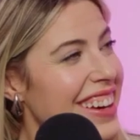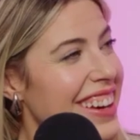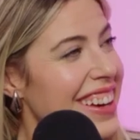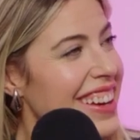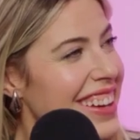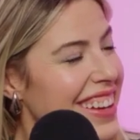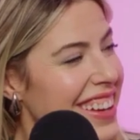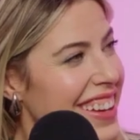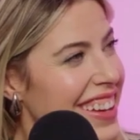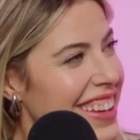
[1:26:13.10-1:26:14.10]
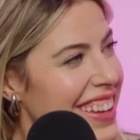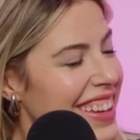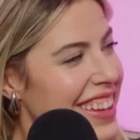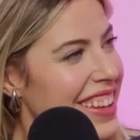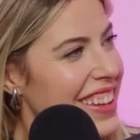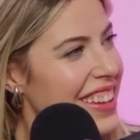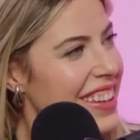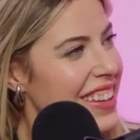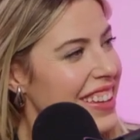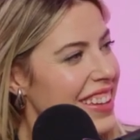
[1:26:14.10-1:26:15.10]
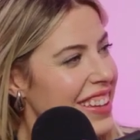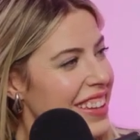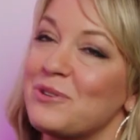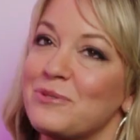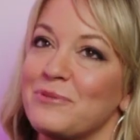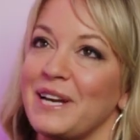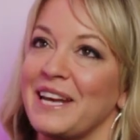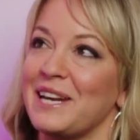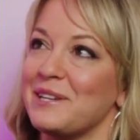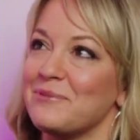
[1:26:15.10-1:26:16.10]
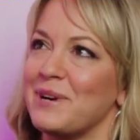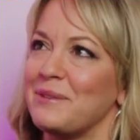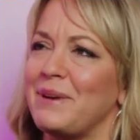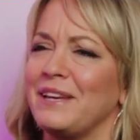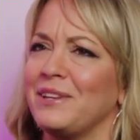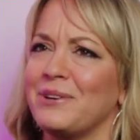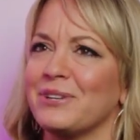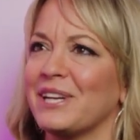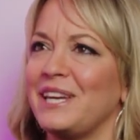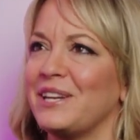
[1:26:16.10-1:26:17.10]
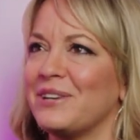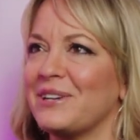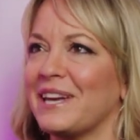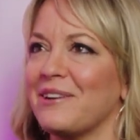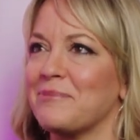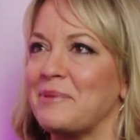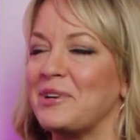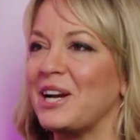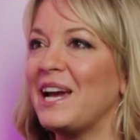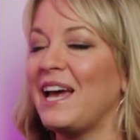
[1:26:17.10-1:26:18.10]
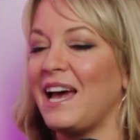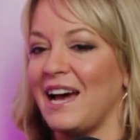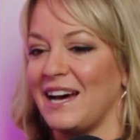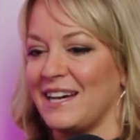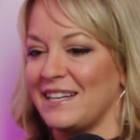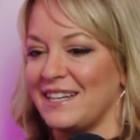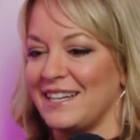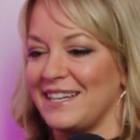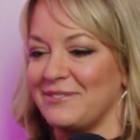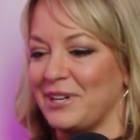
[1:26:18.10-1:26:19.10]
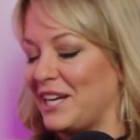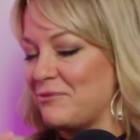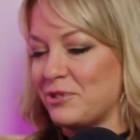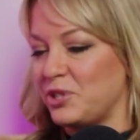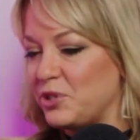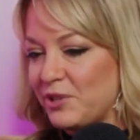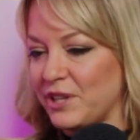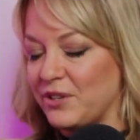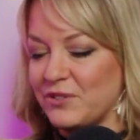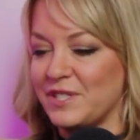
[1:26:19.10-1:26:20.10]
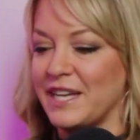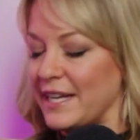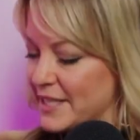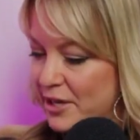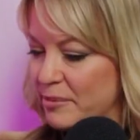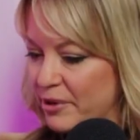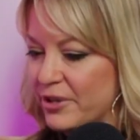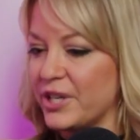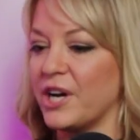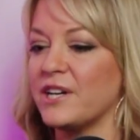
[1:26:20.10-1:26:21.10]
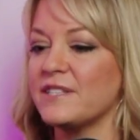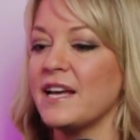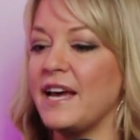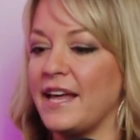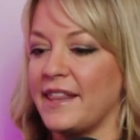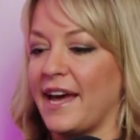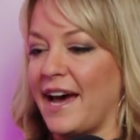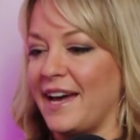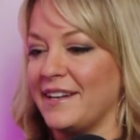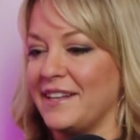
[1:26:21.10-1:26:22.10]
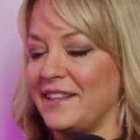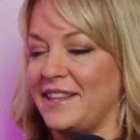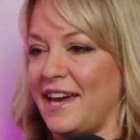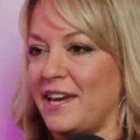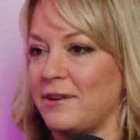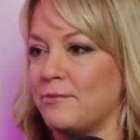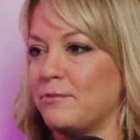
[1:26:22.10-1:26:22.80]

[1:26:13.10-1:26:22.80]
a very close family member also when I went paleo or keto, I can't remember, when I was doing those dietary protocols, that they